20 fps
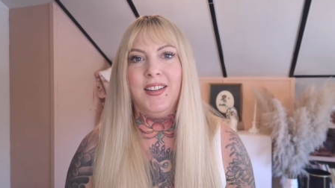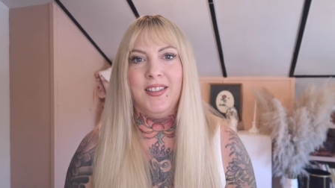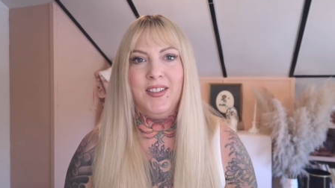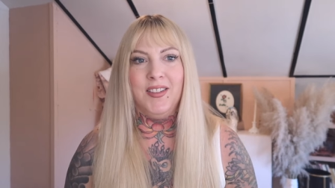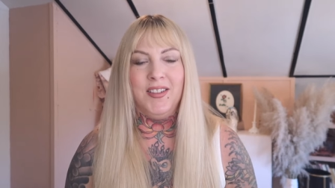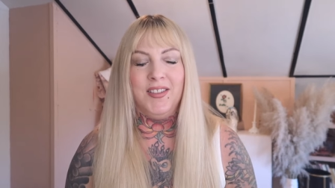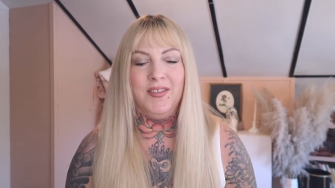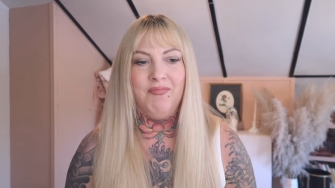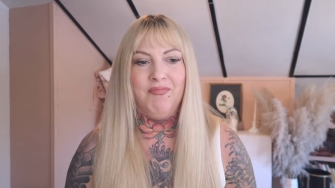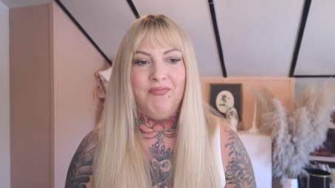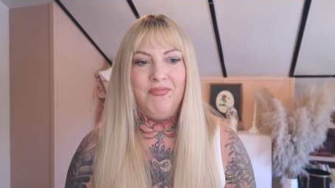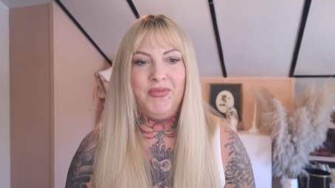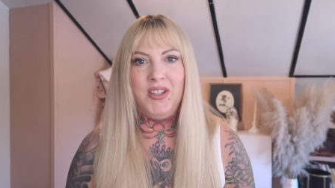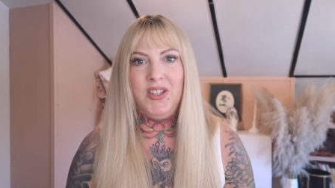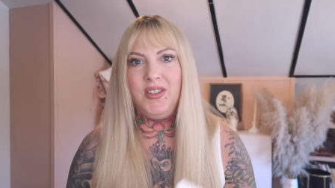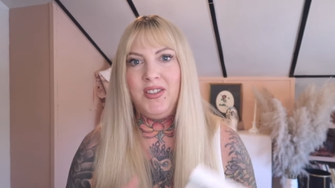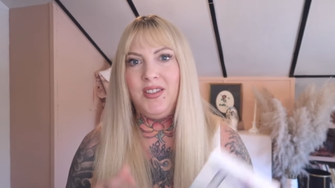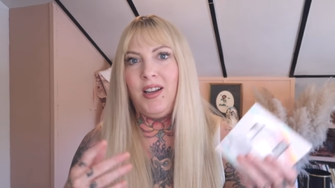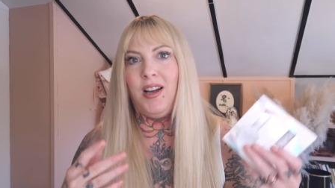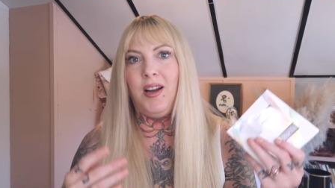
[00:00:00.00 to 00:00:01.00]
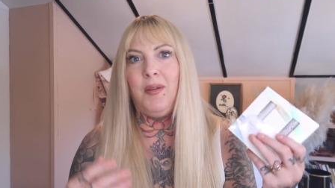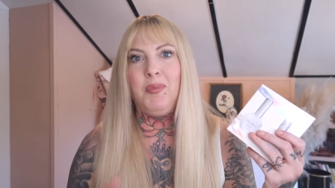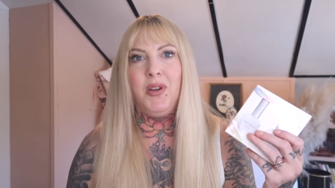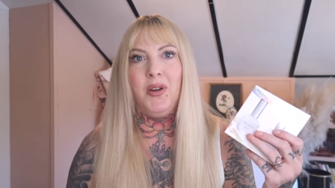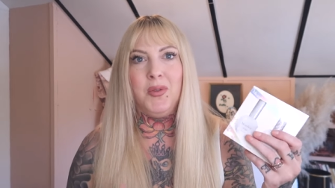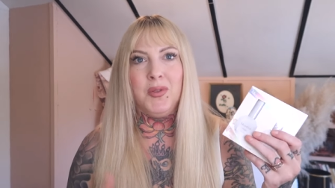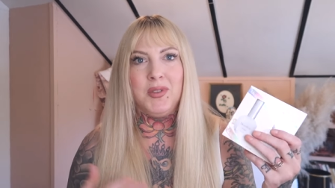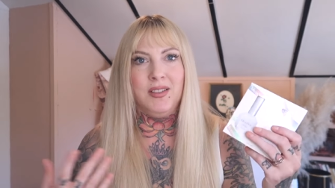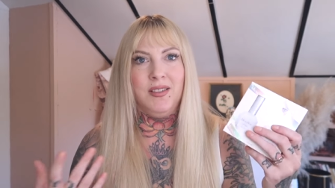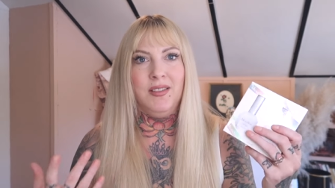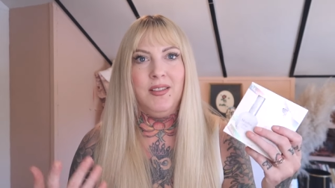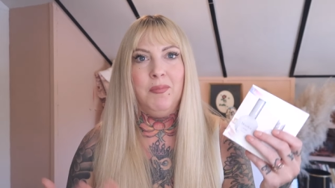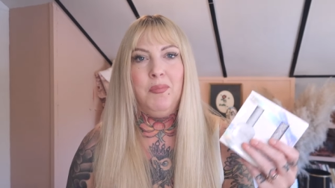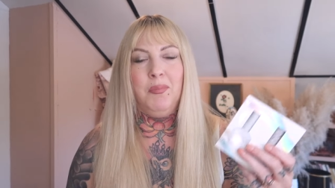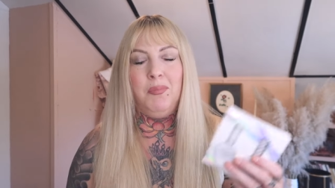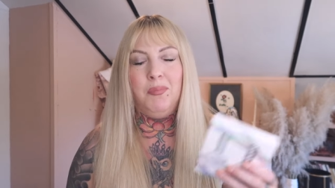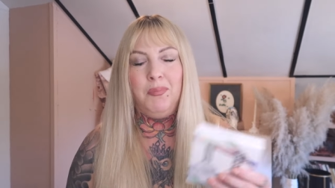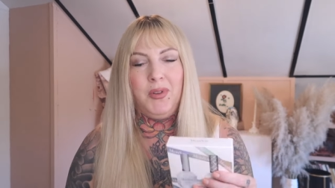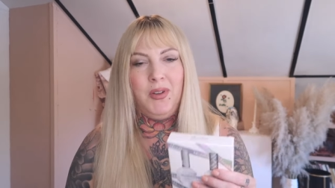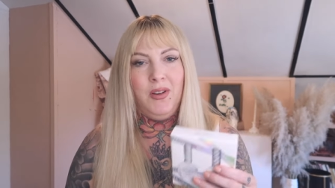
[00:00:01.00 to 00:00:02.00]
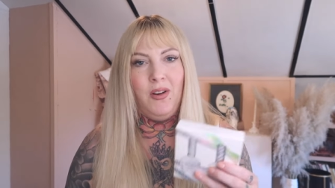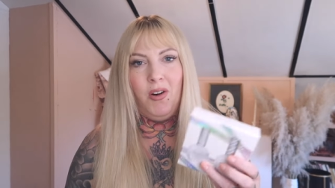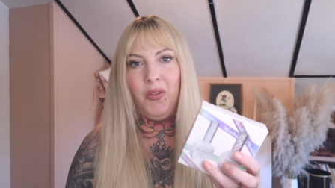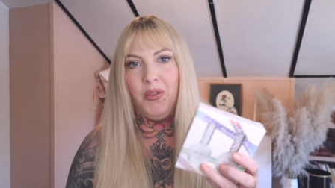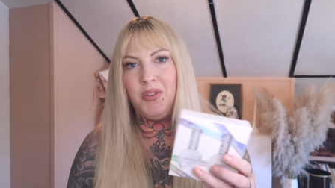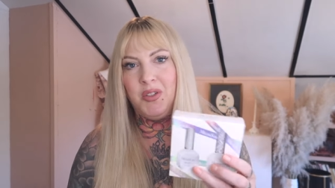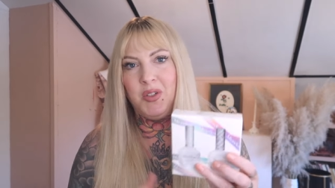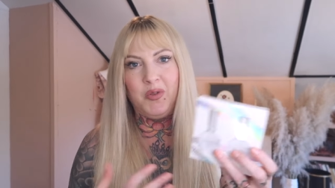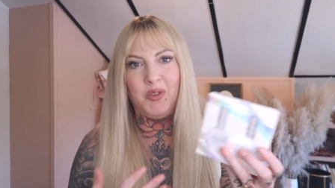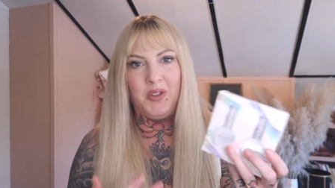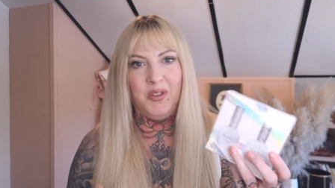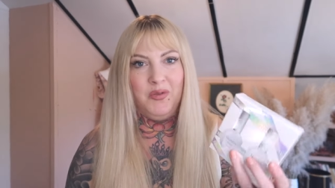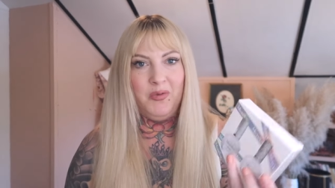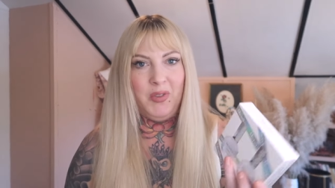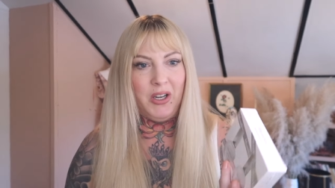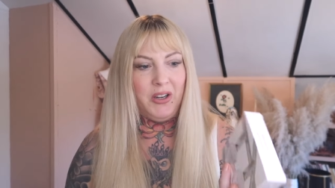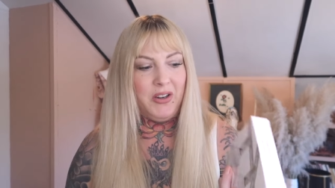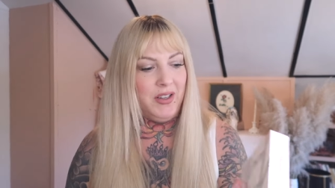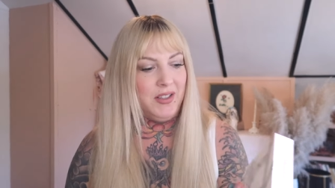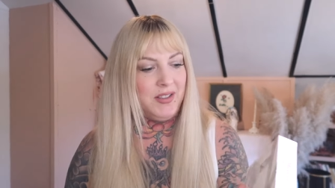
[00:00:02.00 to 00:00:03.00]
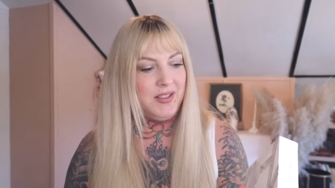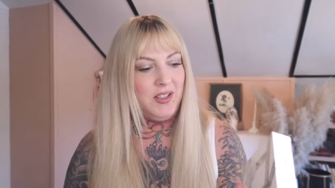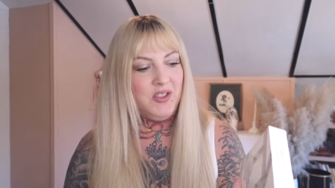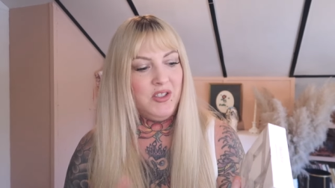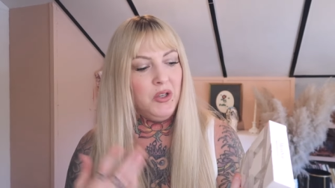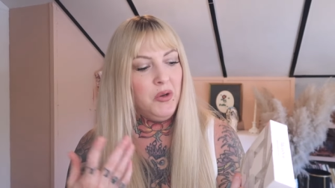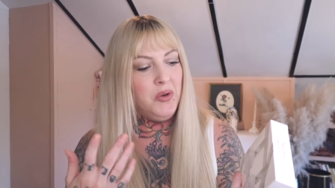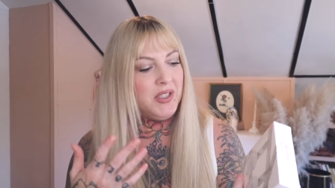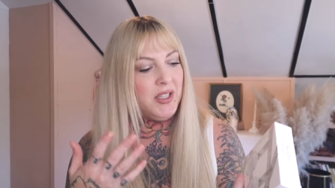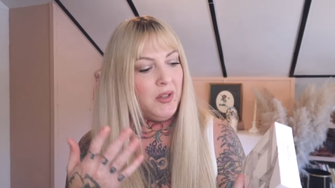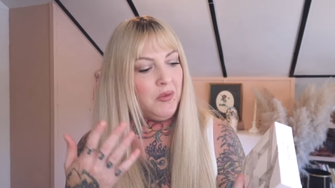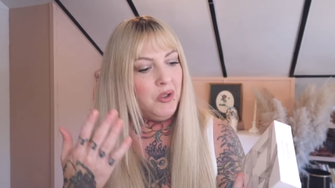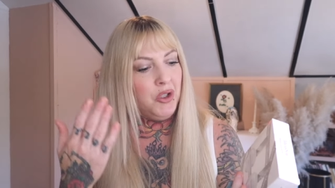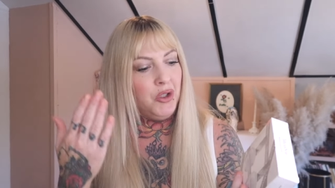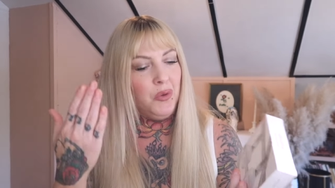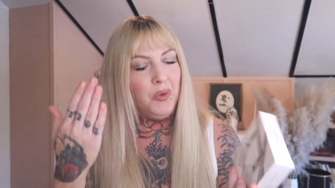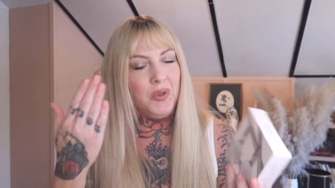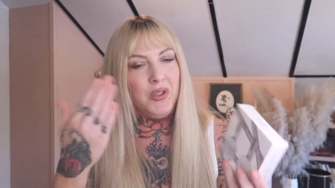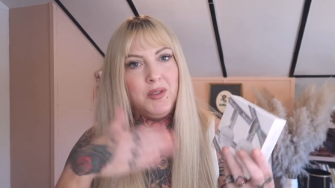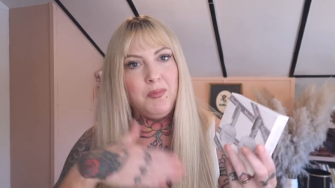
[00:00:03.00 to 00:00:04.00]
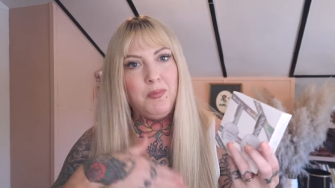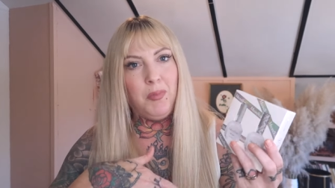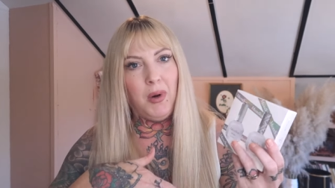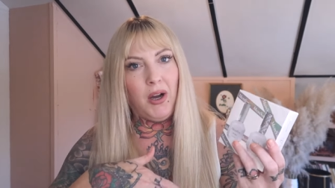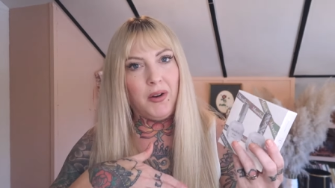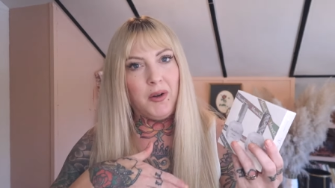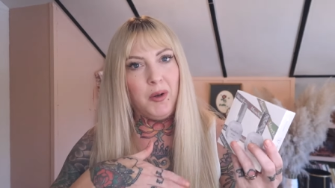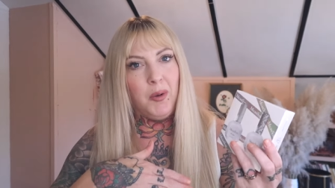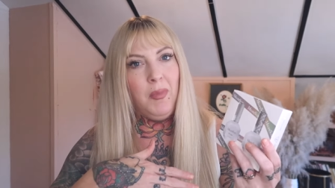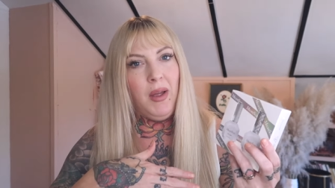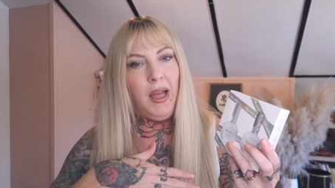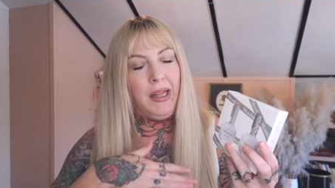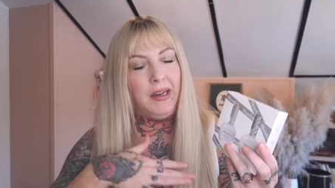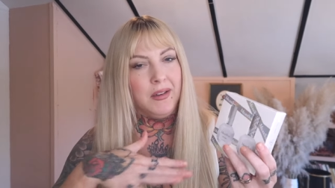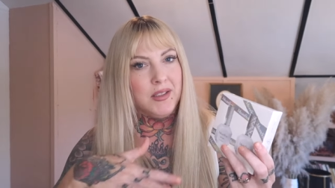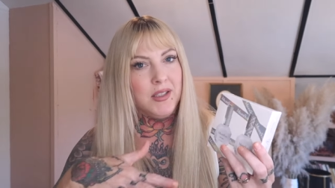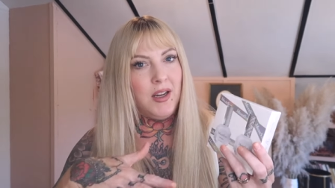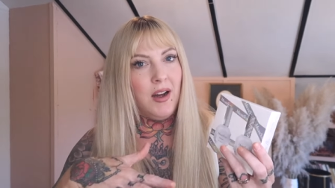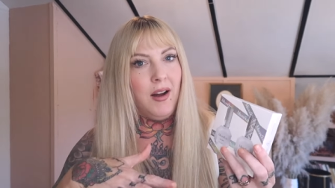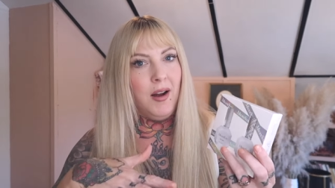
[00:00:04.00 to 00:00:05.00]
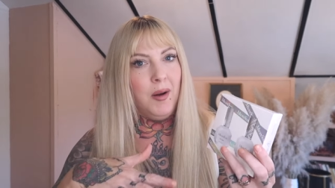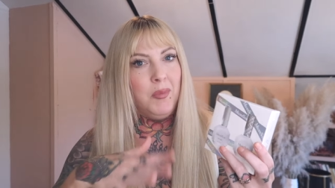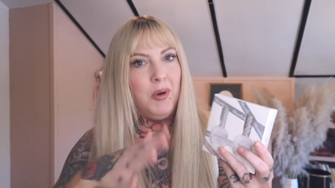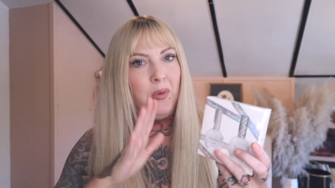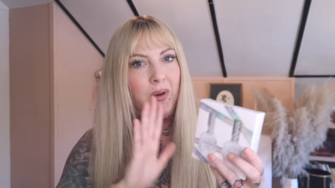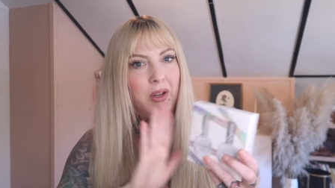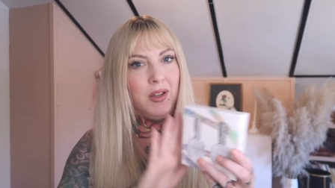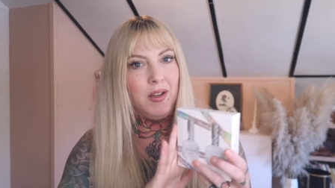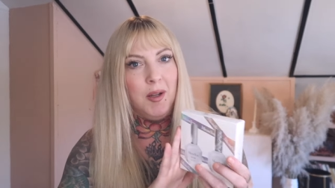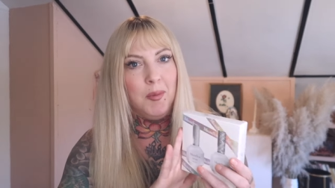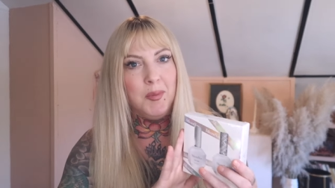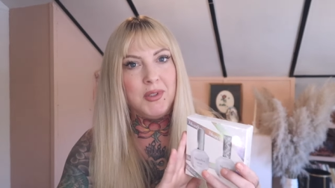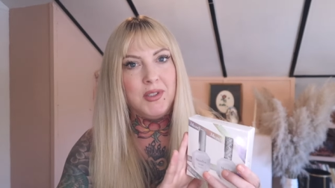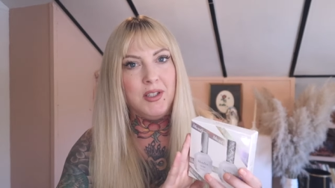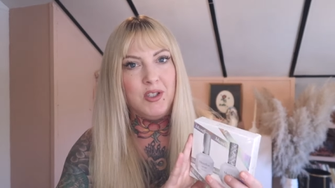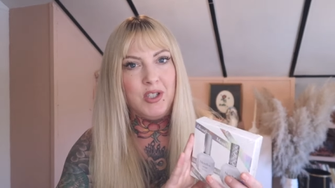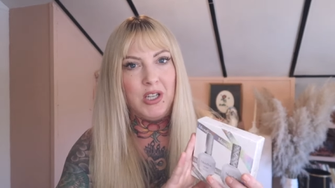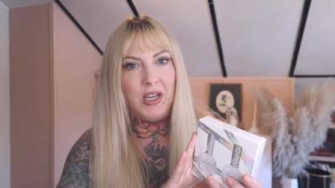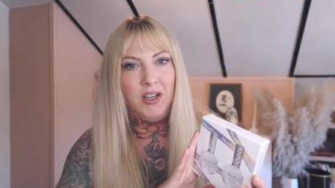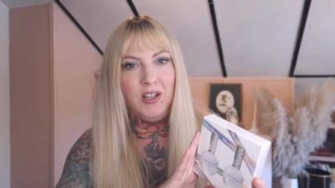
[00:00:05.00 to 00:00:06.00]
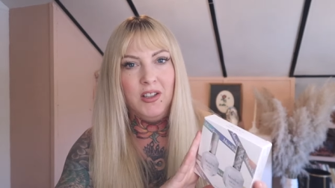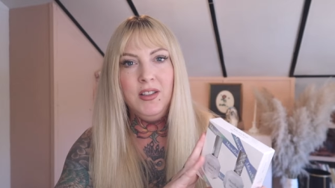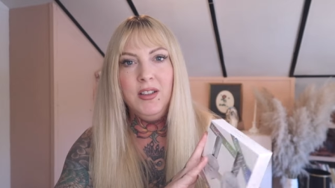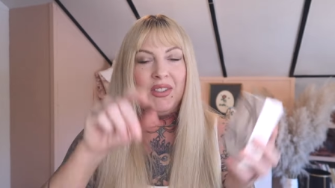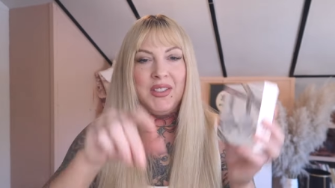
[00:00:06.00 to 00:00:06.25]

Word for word: and the top coats and all the different various, because you always have to do bottom and a top when it comes to gel.